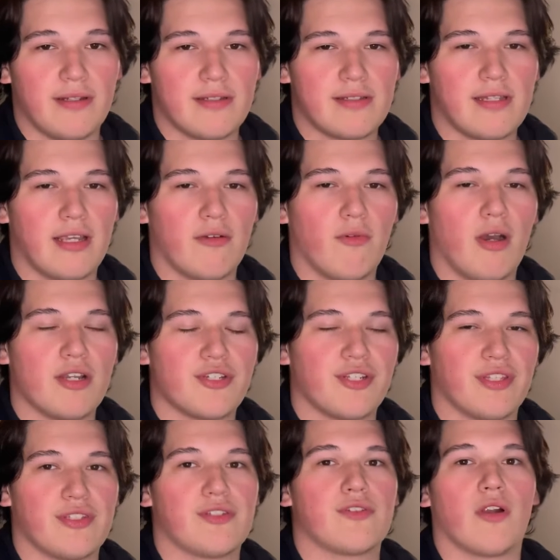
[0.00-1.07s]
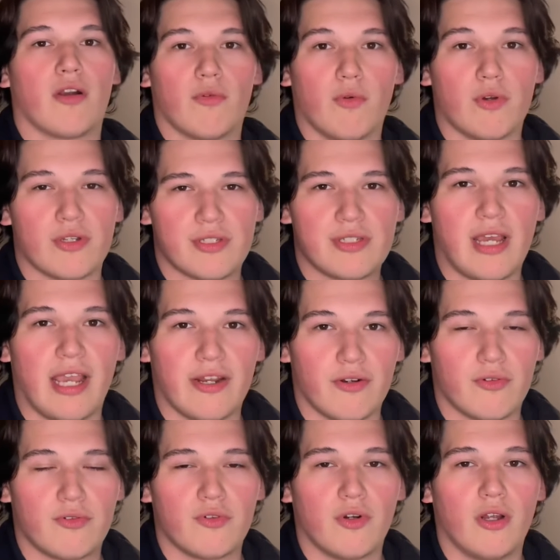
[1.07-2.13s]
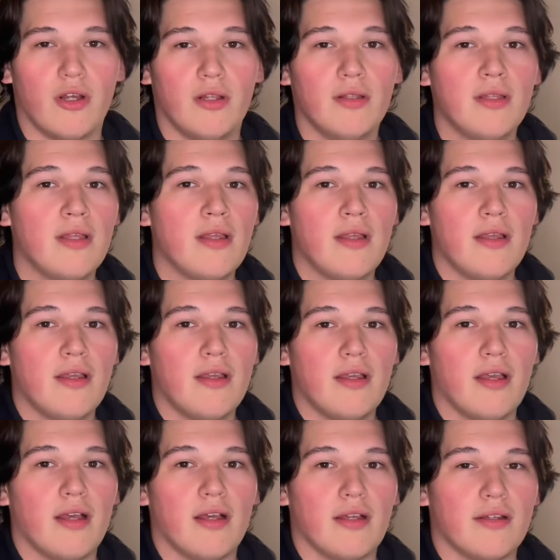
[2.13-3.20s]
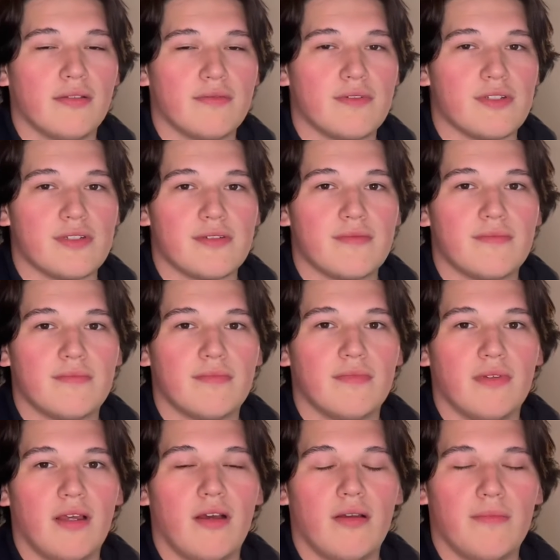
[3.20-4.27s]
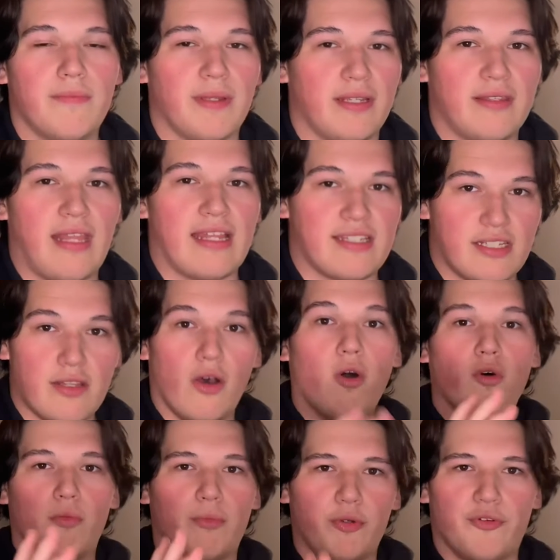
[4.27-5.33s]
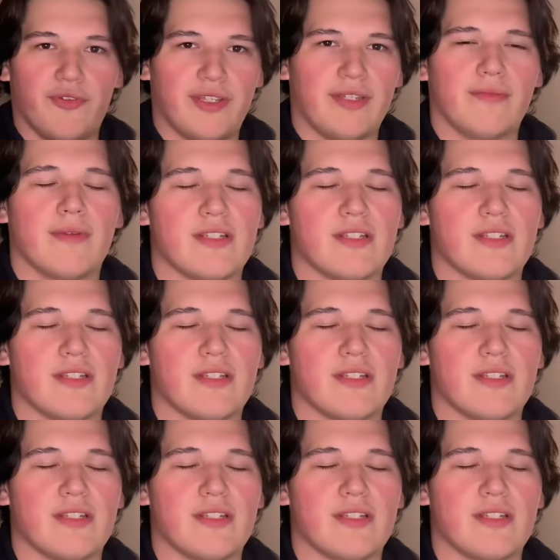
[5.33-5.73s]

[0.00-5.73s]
It's like watching the Star Wars title crawl, but that's the whole movie.